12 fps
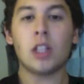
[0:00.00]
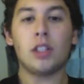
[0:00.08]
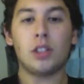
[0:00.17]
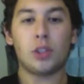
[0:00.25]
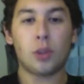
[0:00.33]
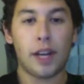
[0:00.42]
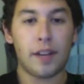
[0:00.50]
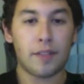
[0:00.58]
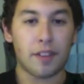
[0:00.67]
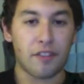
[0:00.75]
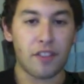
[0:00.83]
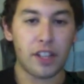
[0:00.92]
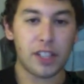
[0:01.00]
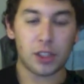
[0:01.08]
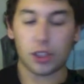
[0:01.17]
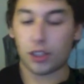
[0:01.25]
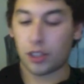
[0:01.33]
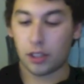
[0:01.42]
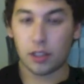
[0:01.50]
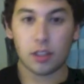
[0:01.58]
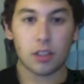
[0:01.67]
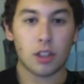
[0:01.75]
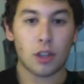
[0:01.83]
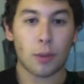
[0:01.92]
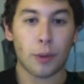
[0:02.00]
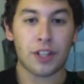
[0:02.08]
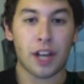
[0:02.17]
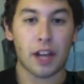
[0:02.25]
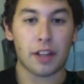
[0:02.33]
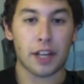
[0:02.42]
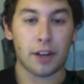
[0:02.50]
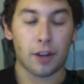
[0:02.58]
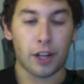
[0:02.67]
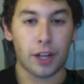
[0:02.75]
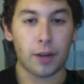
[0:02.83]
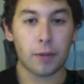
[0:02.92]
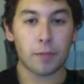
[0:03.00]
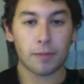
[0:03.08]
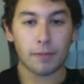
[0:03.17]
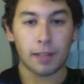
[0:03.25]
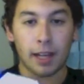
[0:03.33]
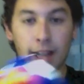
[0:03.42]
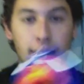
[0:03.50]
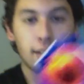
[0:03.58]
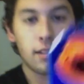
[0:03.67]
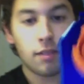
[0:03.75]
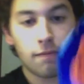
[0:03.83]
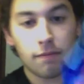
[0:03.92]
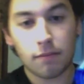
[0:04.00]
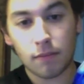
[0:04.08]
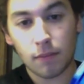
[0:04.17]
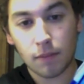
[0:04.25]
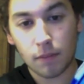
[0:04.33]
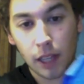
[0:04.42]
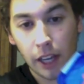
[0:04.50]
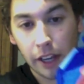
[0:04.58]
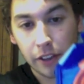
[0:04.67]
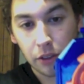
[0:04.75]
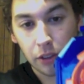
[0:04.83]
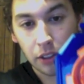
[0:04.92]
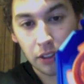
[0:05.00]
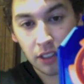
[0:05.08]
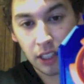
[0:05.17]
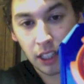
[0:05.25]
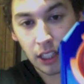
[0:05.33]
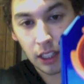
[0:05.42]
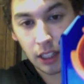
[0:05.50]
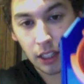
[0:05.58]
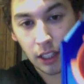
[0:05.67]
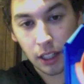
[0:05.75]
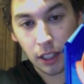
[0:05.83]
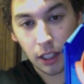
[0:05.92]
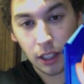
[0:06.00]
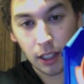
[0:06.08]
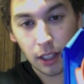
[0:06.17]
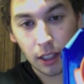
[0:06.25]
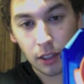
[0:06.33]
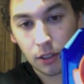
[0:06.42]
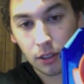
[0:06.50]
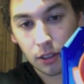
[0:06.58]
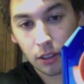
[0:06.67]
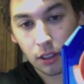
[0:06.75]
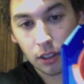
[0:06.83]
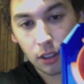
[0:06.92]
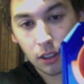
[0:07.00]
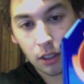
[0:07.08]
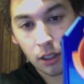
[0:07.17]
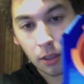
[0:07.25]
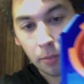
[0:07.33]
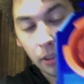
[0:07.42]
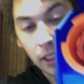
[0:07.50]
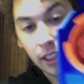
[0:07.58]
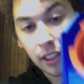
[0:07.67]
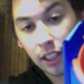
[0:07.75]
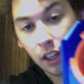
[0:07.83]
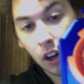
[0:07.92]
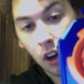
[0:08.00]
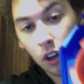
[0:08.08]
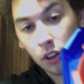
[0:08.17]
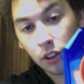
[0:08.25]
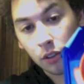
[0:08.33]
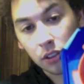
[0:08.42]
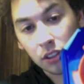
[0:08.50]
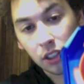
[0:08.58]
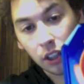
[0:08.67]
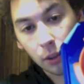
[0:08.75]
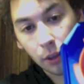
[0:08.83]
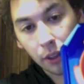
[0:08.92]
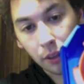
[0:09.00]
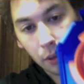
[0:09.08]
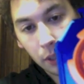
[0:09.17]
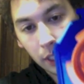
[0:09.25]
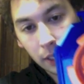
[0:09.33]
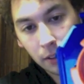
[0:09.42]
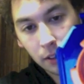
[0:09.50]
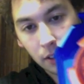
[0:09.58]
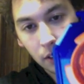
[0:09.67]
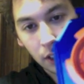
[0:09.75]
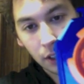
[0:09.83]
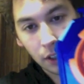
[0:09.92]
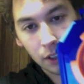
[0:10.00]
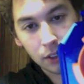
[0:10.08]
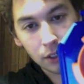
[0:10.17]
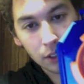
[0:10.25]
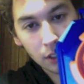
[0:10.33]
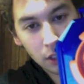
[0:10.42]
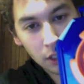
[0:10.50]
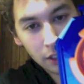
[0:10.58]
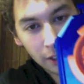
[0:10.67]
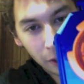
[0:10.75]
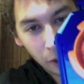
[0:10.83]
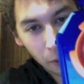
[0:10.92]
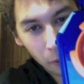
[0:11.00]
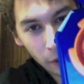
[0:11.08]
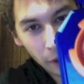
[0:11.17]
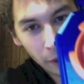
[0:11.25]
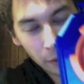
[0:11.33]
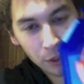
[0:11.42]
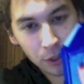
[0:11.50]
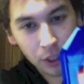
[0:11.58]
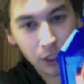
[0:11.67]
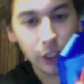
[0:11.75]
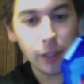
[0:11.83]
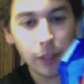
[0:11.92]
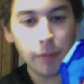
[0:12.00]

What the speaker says: So I have the finished Retaliator here, and as you can see, it is completely you can see all the way through it. There's no more air restrictor.